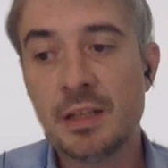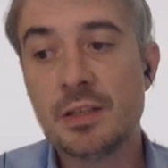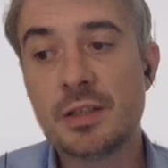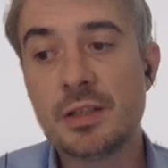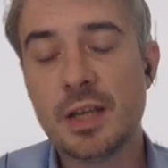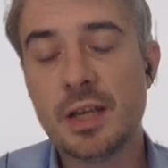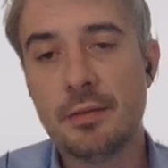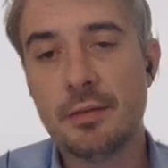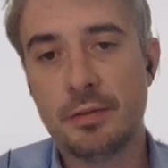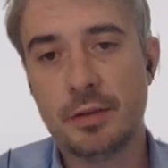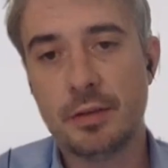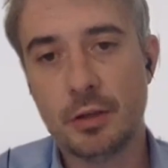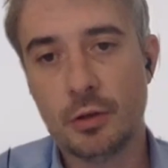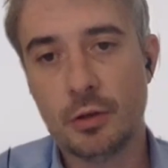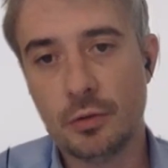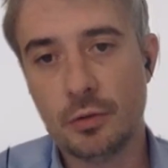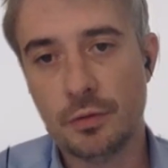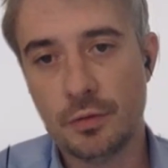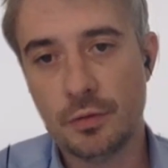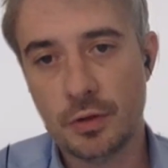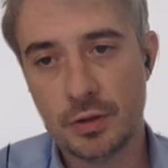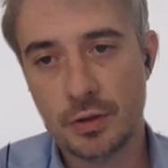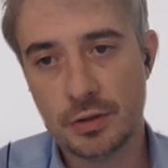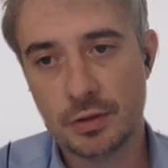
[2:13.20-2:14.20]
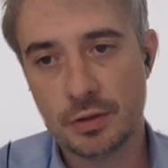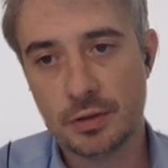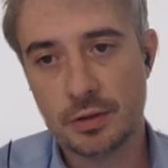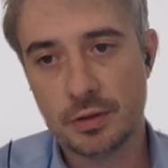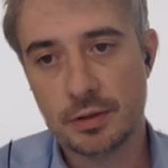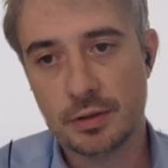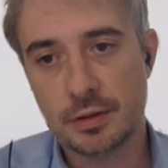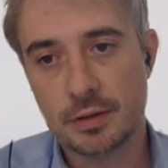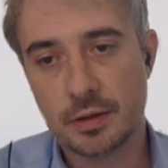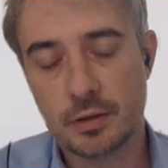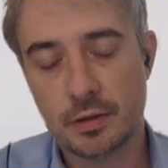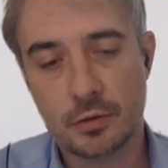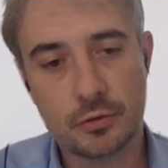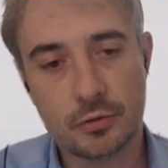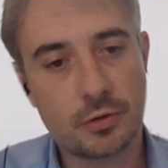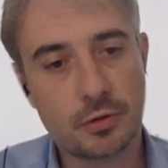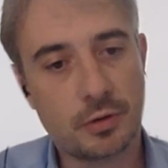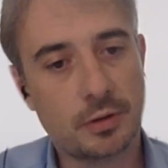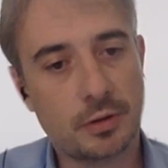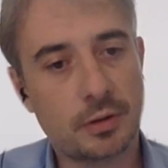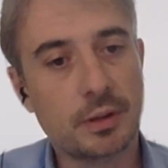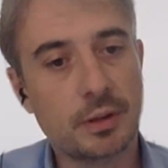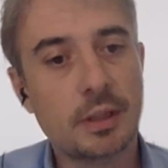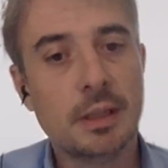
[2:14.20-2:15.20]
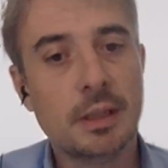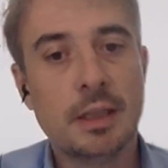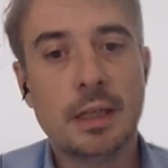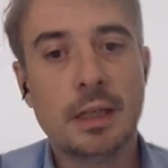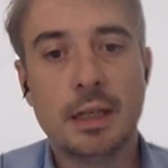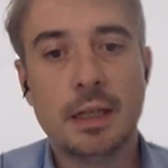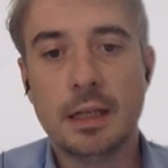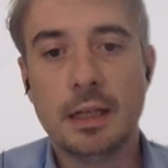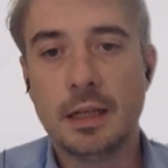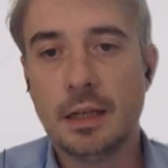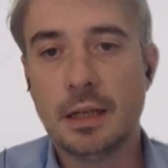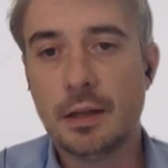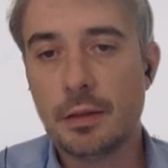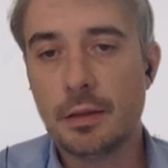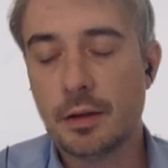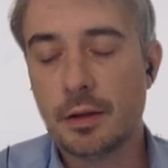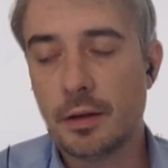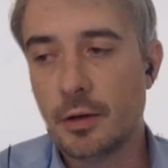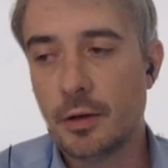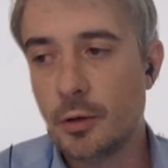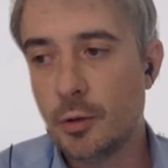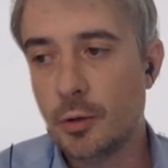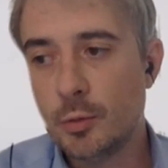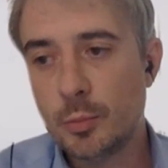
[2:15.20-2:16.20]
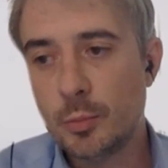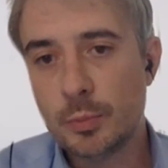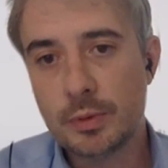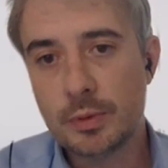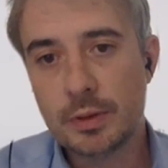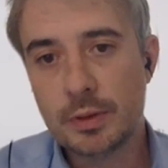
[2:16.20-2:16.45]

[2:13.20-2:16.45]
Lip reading: 7 universities across the globe,